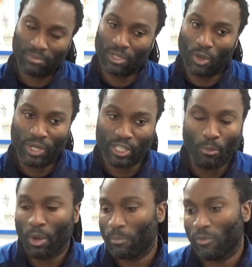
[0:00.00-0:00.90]
So there's no
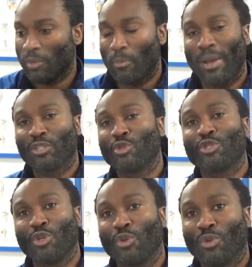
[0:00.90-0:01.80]
point in bringing people back too
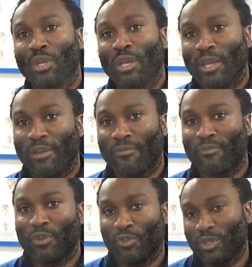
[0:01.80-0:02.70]
soon if
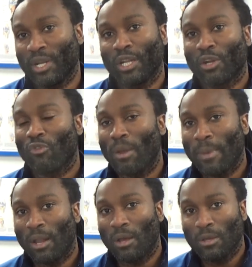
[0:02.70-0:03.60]
you've not done it in the correct
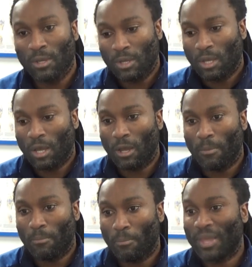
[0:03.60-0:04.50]
manner.
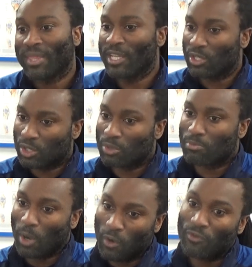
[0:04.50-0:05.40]
But these
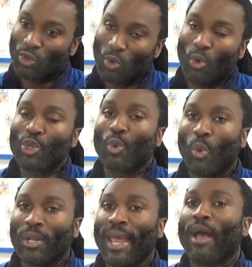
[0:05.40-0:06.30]
both do what you
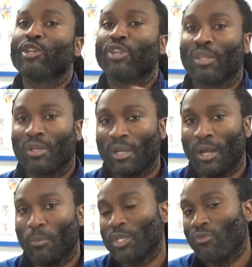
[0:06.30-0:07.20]
want outside of the
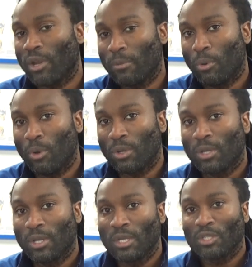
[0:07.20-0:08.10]
club, which is really important.
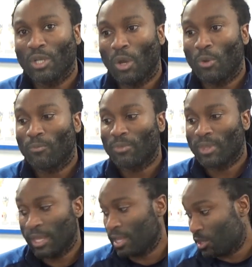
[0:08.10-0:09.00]
So
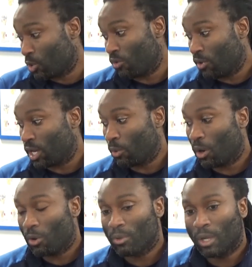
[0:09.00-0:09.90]
they're doing really
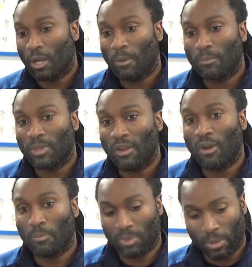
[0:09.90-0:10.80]
well.
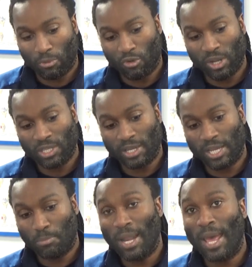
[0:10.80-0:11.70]
They're progressing
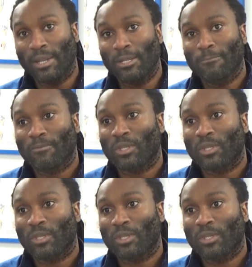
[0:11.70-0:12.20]
as planned.